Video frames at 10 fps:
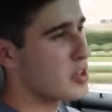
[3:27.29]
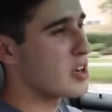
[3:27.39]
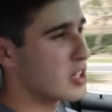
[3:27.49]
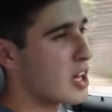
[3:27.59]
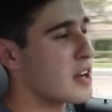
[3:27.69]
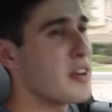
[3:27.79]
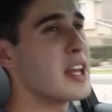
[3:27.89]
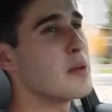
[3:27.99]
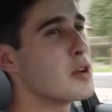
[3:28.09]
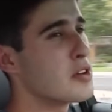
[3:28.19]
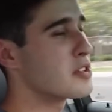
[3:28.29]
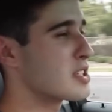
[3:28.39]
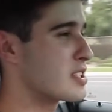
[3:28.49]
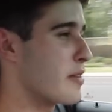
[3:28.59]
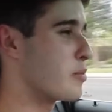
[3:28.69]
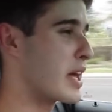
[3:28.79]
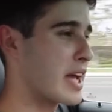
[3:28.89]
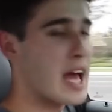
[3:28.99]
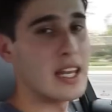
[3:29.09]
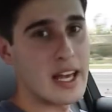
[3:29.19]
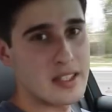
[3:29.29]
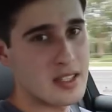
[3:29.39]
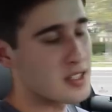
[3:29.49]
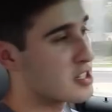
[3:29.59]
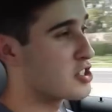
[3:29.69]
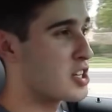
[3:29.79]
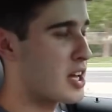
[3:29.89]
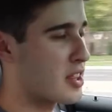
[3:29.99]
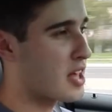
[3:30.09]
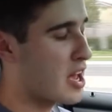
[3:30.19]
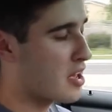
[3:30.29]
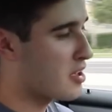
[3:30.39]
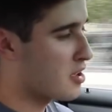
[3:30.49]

a lot of NA motors except like LS's and shit like that.